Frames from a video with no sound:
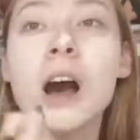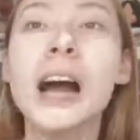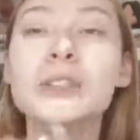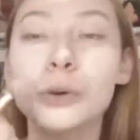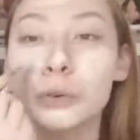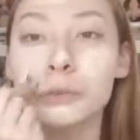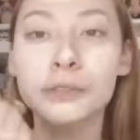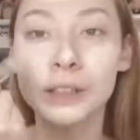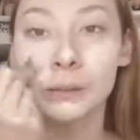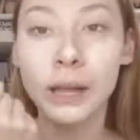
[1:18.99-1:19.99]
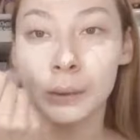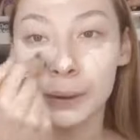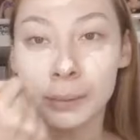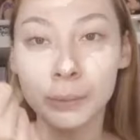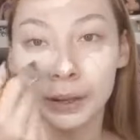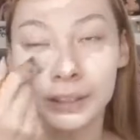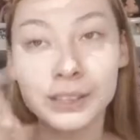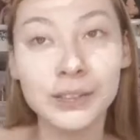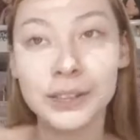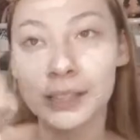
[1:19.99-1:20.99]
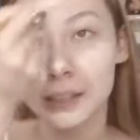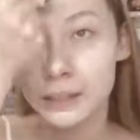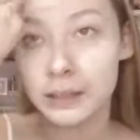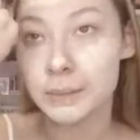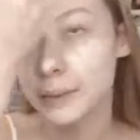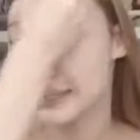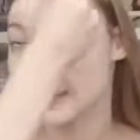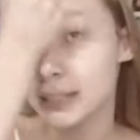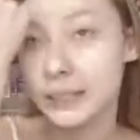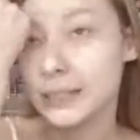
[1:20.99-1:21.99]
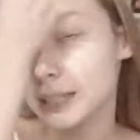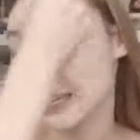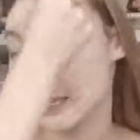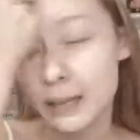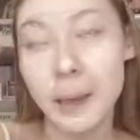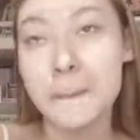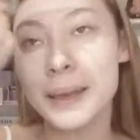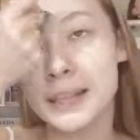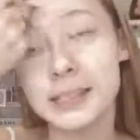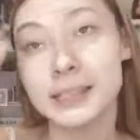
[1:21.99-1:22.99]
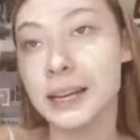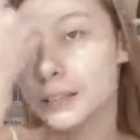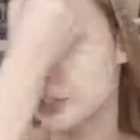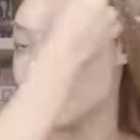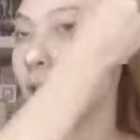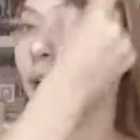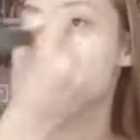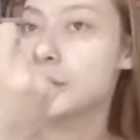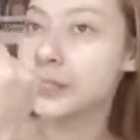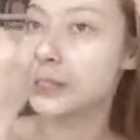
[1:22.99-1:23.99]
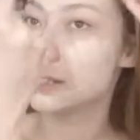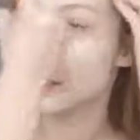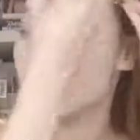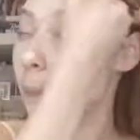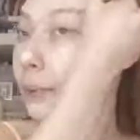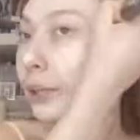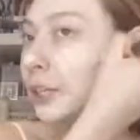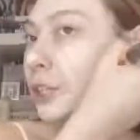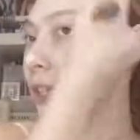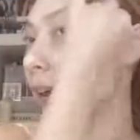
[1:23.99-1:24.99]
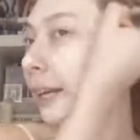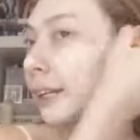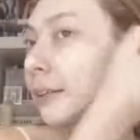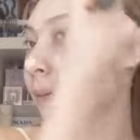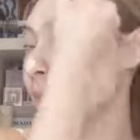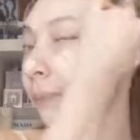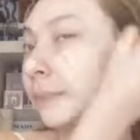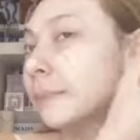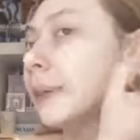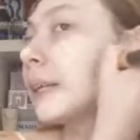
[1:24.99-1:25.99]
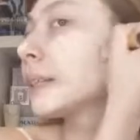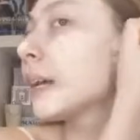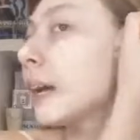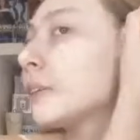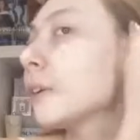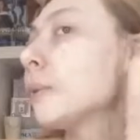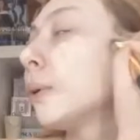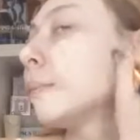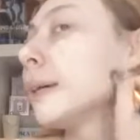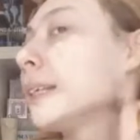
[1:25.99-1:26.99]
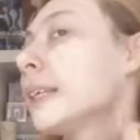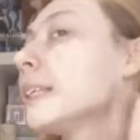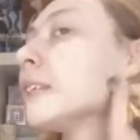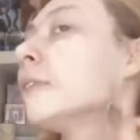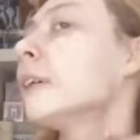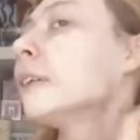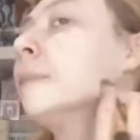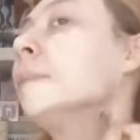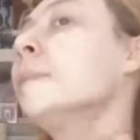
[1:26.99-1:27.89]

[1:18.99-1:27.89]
I don't feel like when I'm wearing this on the skin that my skin is like being sucked dry, which is appreciated because I don't want my skin to feel